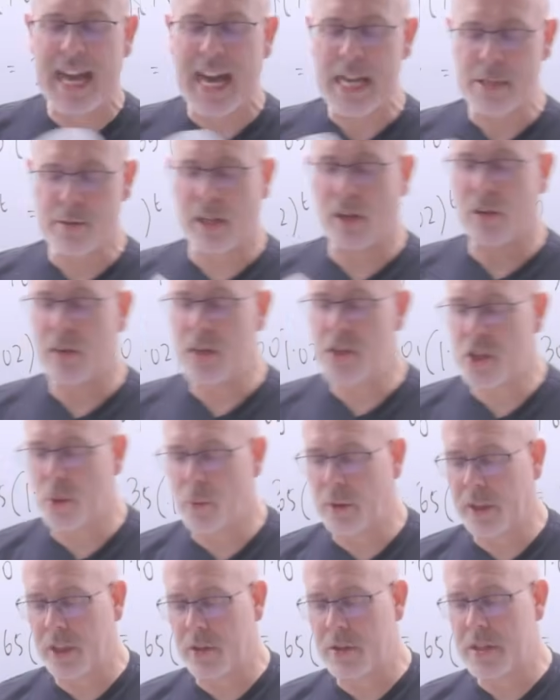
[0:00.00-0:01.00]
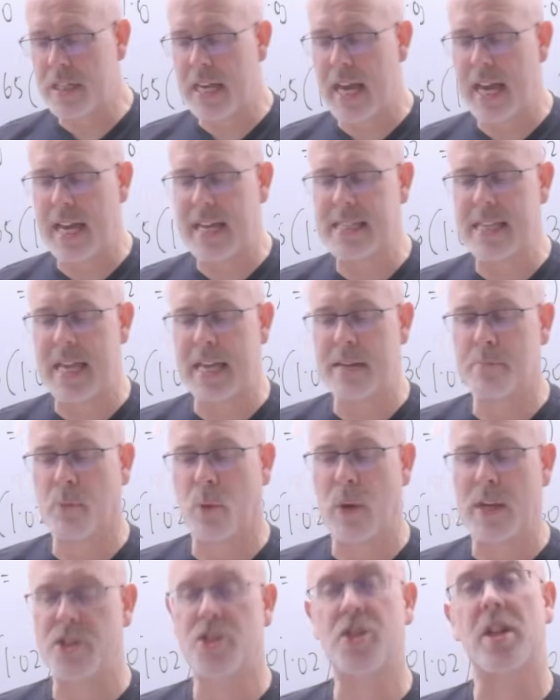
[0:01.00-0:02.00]
last one I'm going to do with you today is
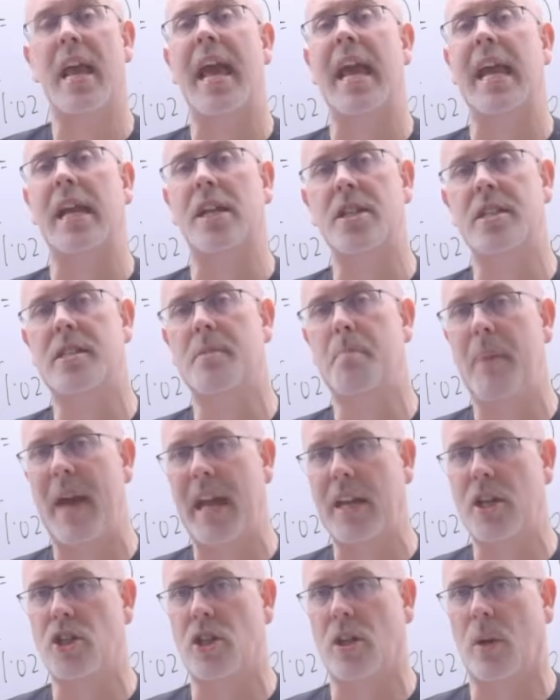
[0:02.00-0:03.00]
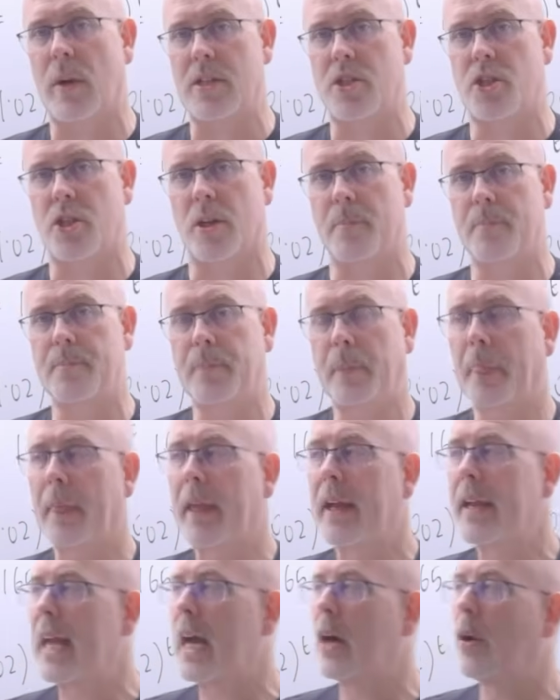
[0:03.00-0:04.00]
question 8. It's a pension question.
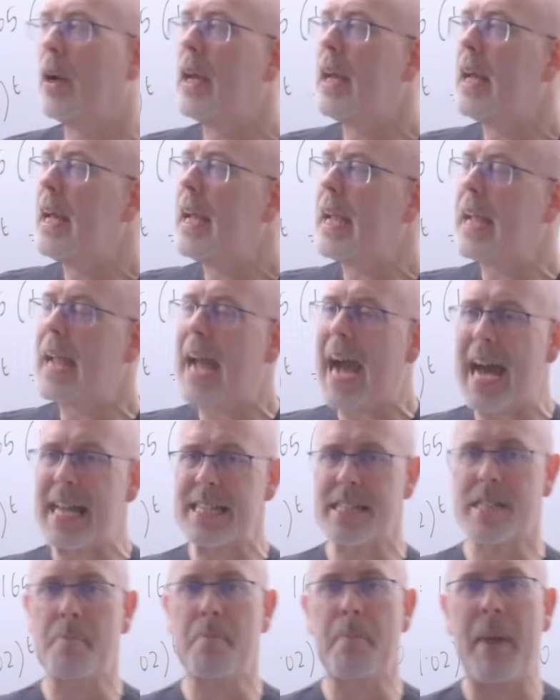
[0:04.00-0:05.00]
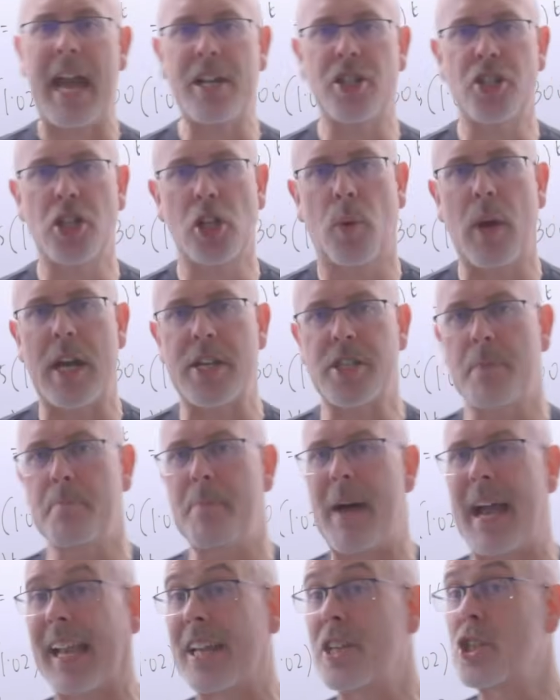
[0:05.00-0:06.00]
Now, he asked a pension question
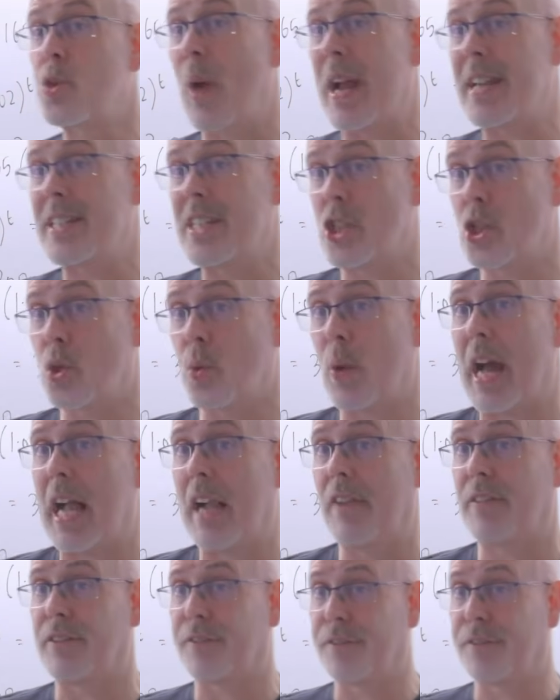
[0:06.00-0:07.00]
back in 2012, the